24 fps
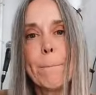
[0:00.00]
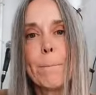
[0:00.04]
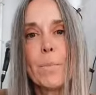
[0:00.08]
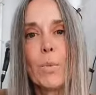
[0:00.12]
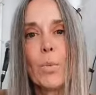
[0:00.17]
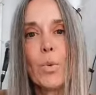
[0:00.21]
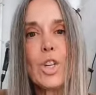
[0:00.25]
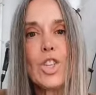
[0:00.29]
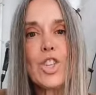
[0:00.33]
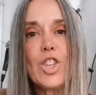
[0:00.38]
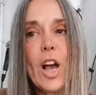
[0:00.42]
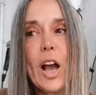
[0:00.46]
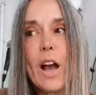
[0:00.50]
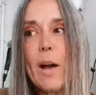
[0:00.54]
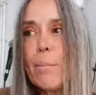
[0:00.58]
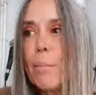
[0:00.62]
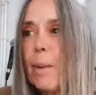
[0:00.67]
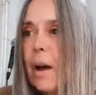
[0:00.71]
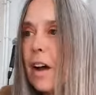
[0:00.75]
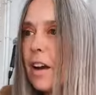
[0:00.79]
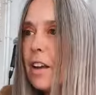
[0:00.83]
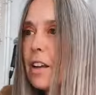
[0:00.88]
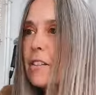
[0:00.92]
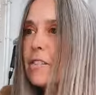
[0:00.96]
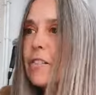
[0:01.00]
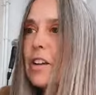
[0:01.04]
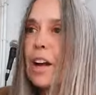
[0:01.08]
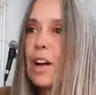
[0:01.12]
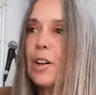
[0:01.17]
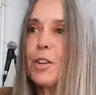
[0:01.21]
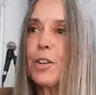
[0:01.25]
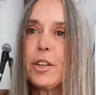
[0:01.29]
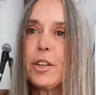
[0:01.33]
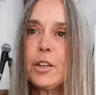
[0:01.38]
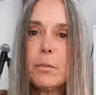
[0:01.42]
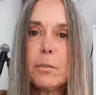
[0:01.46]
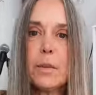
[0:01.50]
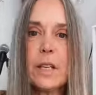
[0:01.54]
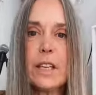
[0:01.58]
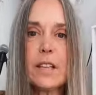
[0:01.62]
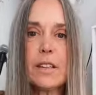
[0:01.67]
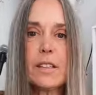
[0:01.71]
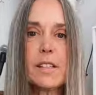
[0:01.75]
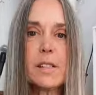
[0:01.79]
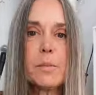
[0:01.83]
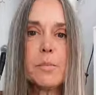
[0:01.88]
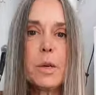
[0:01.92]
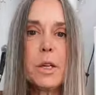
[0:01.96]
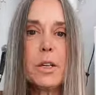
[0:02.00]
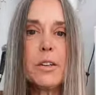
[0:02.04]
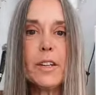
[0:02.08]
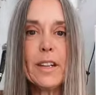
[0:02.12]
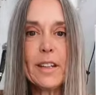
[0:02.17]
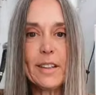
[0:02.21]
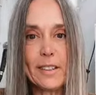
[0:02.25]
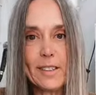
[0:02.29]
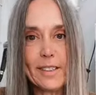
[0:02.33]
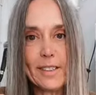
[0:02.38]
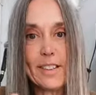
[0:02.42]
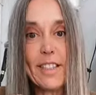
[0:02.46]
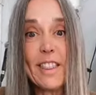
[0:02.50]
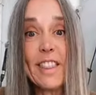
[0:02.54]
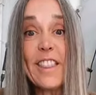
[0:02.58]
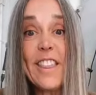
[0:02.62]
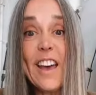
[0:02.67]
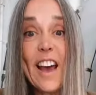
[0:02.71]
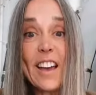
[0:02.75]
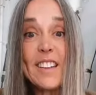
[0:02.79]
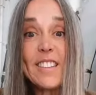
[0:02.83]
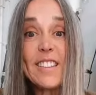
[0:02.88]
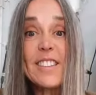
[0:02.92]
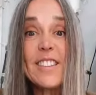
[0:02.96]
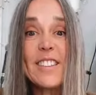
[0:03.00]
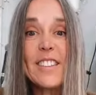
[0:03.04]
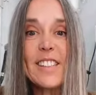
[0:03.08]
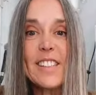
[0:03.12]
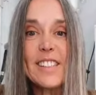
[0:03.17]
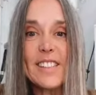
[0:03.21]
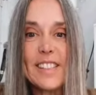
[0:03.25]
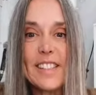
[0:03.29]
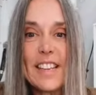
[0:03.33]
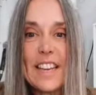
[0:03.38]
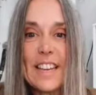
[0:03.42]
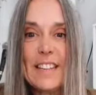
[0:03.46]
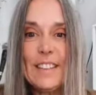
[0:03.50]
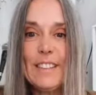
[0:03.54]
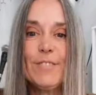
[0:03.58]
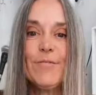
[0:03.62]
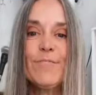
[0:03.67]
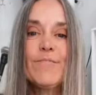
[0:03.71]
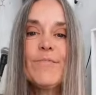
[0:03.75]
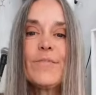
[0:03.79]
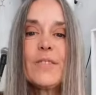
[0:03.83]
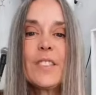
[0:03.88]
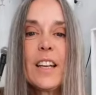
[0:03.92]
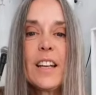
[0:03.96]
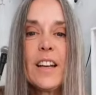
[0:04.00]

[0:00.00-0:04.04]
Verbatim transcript: which are part of human experience. That's the skin.